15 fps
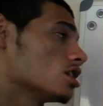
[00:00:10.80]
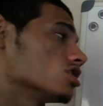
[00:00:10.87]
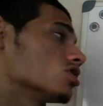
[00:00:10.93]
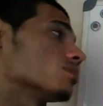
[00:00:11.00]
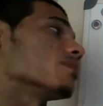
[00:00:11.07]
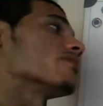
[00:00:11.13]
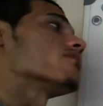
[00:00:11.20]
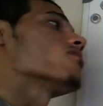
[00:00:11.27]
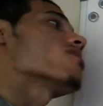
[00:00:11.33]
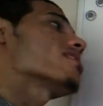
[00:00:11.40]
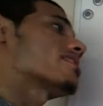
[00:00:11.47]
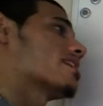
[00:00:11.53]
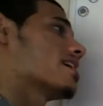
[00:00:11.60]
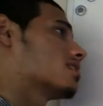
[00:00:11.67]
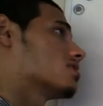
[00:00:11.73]
So before
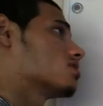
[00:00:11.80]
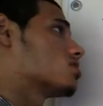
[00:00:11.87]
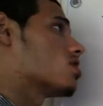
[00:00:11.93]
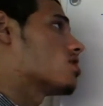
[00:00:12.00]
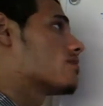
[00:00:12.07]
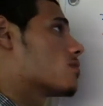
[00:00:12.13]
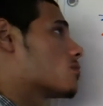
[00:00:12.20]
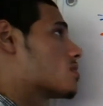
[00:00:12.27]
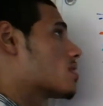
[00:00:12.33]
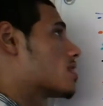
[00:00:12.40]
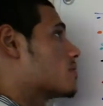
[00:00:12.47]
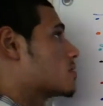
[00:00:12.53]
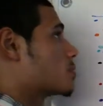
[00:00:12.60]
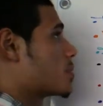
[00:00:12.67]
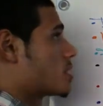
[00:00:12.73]
I kick this off, I want to
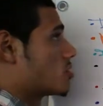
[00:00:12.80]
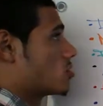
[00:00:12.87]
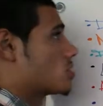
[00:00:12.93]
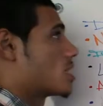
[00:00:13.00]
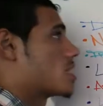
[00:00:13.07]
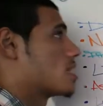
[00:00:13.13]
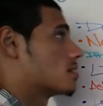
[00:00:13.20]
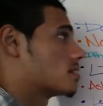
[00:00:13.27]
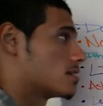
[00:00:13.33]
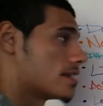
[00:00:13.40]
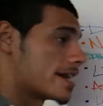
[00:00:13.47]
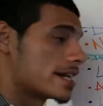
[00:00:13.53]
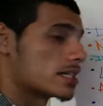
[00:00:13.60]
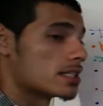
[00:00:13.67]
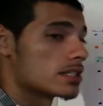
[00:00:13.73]
give a special shout out to
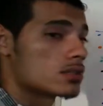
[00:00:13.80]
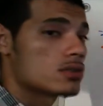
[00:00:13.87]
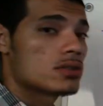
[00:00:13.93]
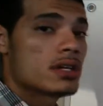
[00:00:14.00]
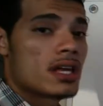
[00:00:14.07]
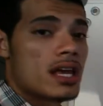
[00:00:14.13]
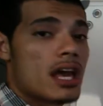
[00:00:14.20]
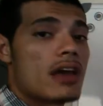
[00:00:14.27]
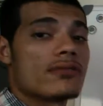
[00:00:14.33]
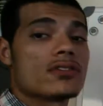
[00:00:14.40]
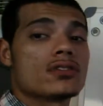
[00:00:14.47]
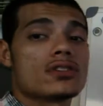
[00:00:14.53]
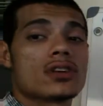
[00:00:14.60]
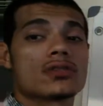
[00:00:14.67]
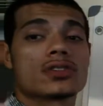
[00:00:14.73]
Darren Little. If
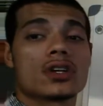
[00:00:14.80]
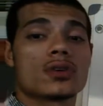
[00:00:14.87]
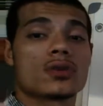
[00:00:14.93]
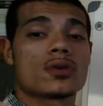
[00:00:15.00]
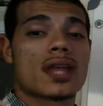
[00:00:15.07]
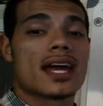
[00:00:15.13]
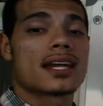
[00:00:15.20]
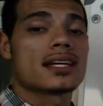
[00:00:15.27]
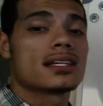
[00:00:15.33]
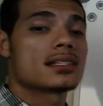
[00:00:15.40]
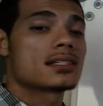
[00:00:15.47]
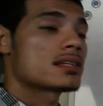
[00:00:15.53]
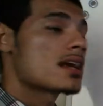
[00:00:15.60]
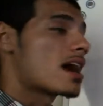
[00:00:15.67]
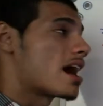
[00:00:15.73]
you don't know who that
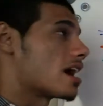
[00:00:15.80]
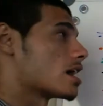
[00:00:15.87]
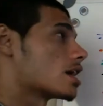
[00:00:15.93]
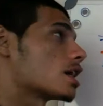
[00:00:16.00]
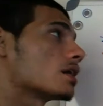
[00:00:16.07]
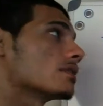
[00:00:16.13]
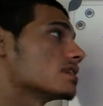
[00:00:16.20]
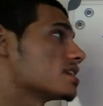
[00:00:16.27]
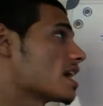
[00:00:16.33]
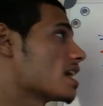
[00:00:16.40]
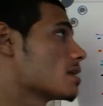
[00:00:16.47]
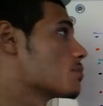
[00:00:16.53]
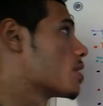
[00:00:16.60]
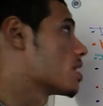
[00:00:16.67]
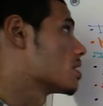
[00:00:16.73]
is, I encourage
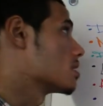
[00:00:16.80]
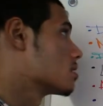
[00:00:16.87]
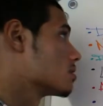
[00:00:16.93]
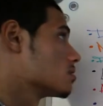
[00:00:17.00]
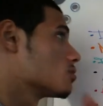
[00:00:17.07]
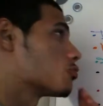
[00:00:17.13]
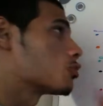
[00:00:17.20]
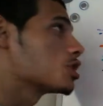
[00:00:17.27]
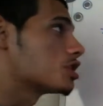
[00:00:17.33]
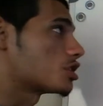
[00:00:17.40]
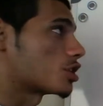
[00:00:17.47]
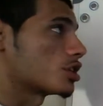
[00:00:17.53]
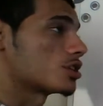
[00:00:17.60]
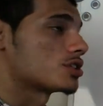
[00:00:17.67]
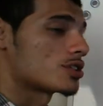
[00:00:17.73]
anybody to
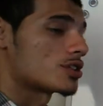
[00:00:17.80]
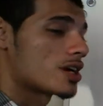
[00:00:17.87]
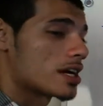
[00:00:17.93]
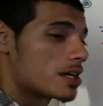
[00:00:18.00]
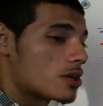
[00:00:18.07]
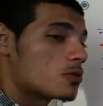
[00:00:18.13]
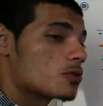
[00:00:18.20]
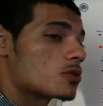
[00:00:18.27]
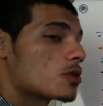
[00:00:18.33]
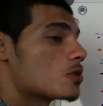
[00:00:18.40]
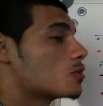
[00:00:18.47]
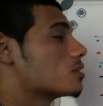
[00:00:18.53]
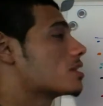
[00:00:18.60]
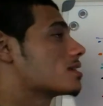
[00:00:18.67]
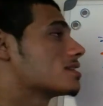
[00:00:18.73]
research. All right, go
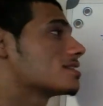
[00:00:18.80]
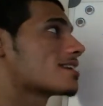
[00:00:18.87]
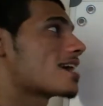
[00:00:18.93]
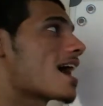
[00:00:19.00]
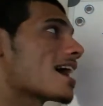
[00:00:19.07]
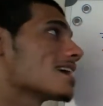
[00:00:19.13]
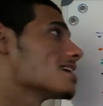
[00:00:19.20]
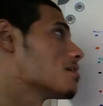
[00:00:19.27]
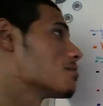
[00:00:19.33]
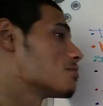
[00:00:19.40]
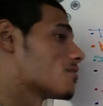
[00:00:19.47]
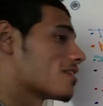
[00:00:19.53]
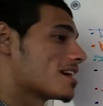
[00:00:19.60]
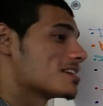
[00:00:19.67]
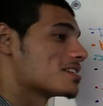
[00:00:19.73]
look this guy up.
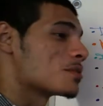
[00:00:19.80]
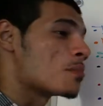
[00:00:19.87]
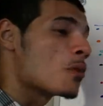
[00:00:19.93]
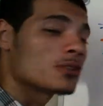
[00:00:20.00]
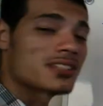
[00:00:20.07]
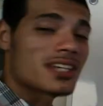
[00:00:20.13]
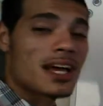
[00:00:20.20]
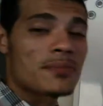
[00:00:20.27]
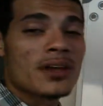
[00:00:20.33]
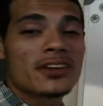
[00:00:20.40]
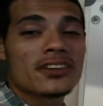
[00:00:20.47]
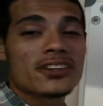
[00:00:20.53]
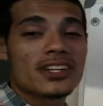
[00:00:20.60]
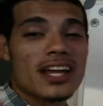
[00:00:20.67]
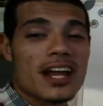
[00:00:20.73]
All right, he's a
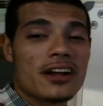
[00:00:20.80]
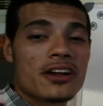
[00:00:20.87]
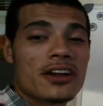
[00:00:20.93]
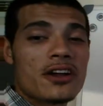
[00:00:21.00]
multimillionaire